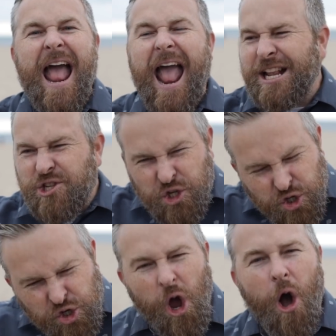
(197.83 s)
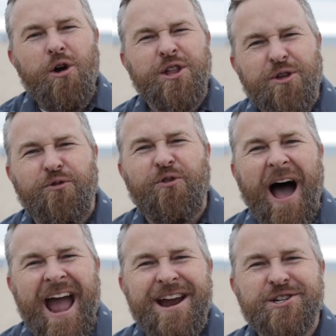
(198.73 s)
and stoke the
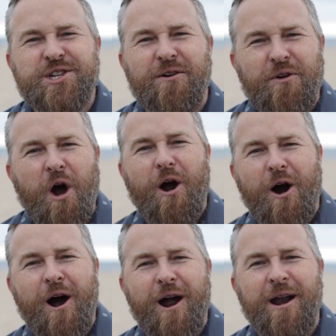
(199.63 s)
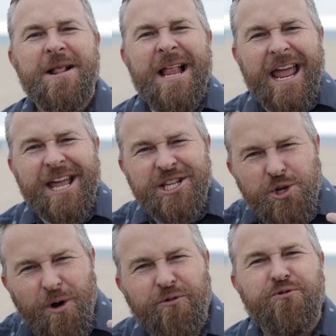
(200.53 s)
fires of our heart
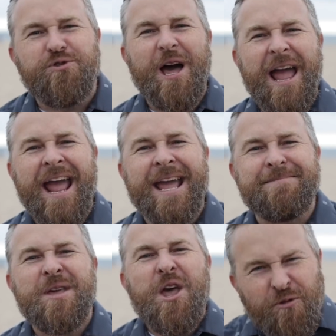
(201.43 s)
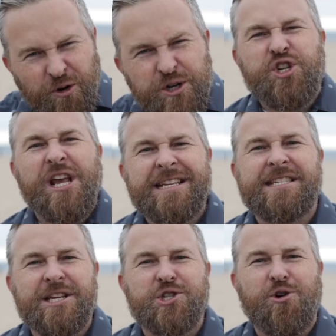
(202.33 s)
into a flame for
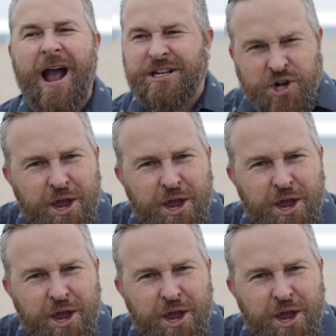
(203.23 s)
Jesus Christ.